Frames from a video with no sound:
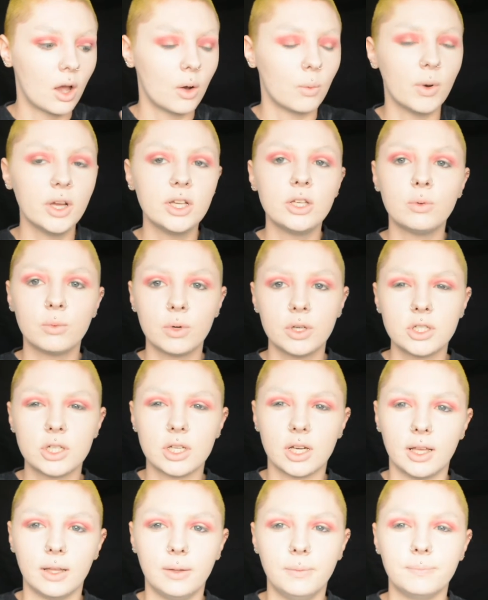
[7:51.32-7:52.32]
When you watch
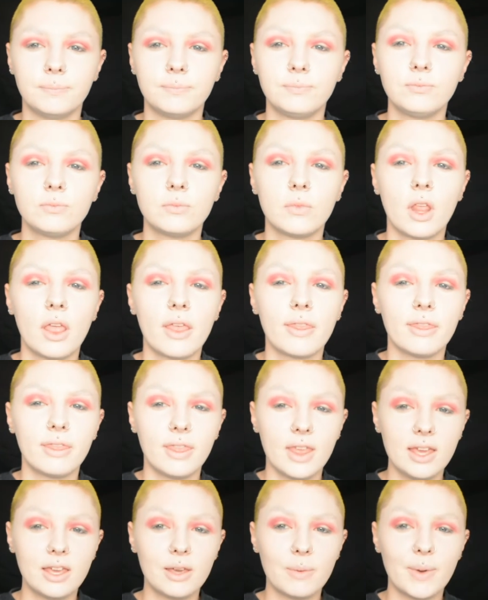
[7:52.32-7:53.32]
it,
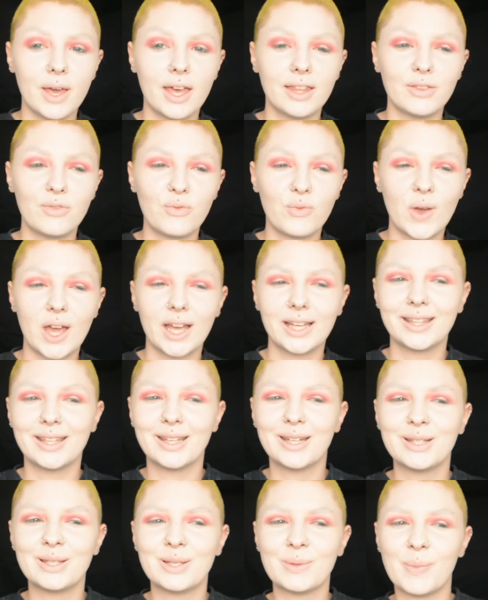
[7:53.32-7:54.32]
think about the fact
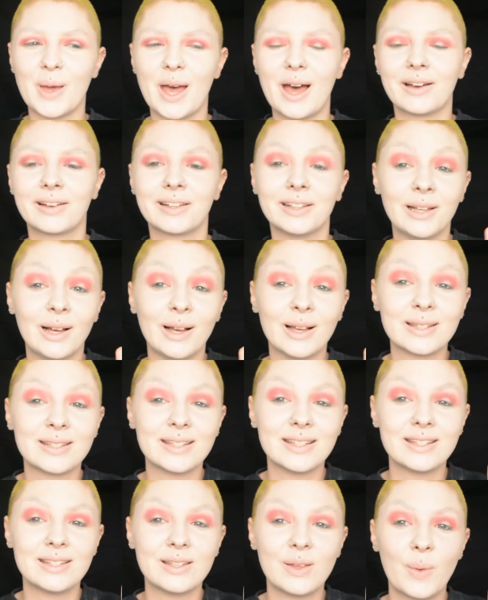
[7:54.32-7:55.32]
that it's about
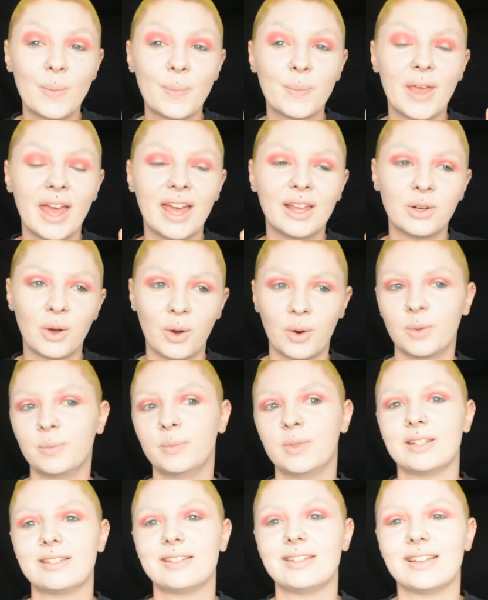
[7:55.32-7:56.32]
classism and
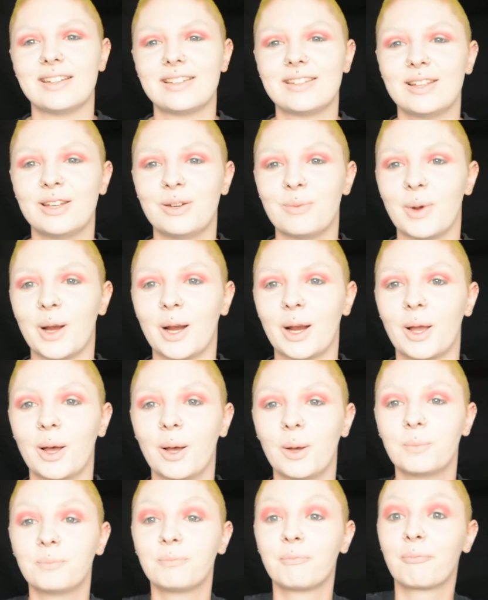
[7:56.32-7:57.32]
homelessness in America.